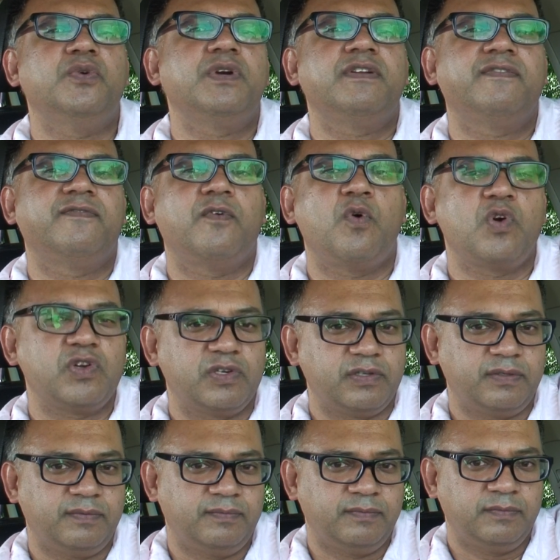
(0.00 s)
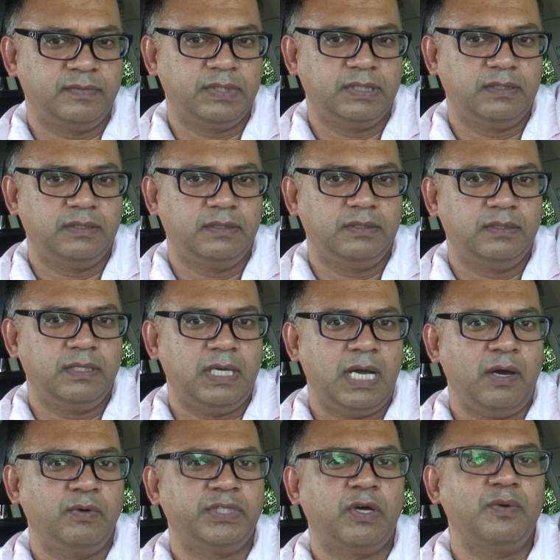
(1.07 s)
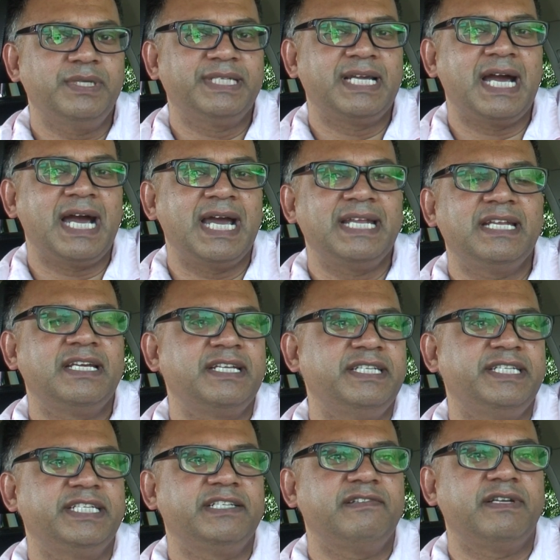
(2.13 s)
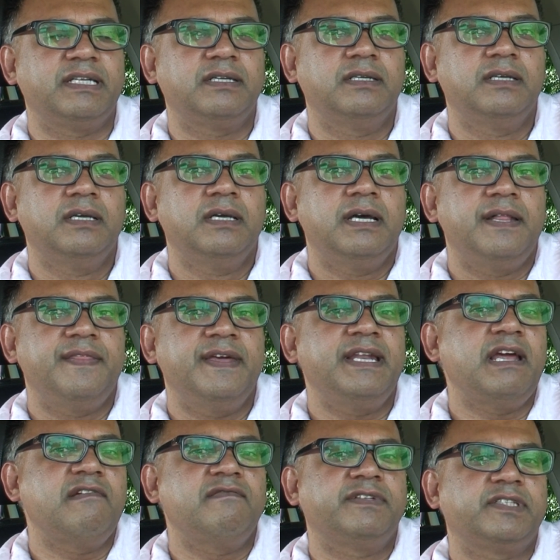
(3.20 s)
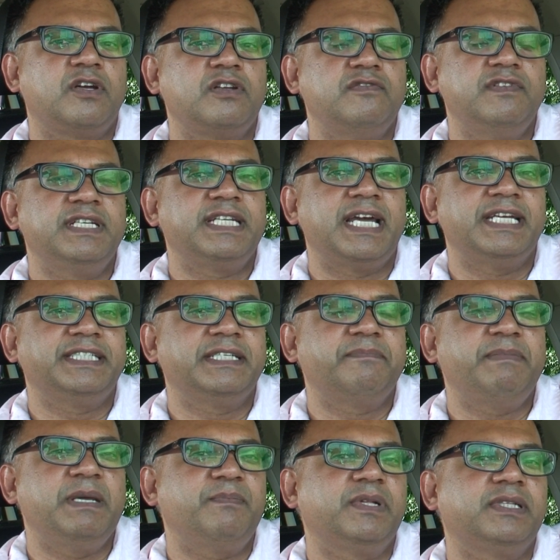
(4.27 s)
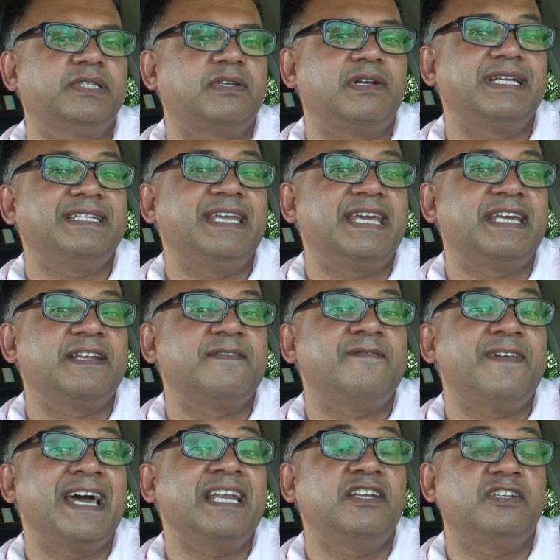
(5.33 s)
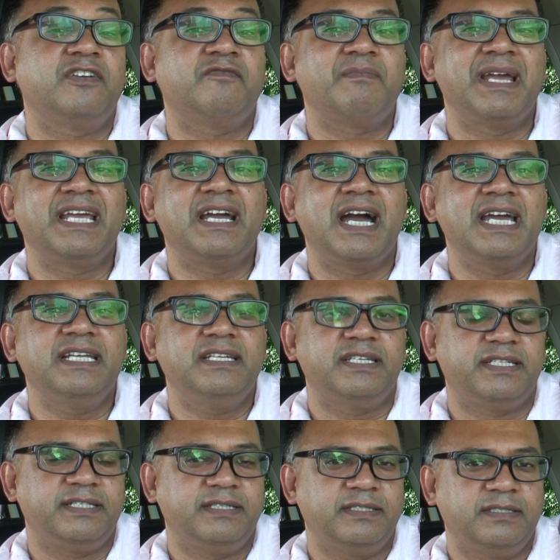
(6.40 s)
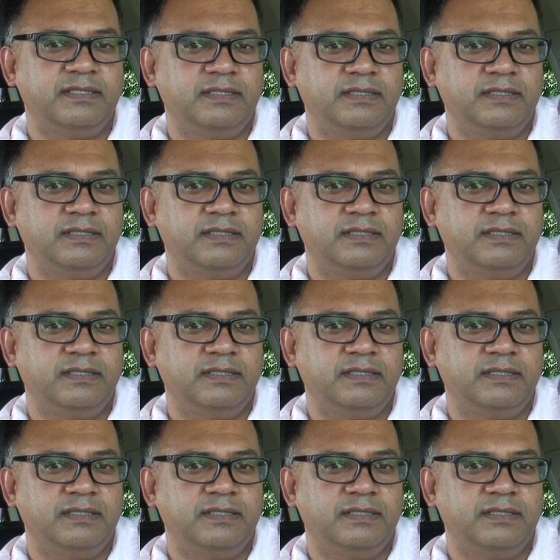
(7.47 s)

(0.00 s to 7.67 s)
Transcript: it for her. I was always kind and considerate. Then I started realizing people started taking advantage of my kindness.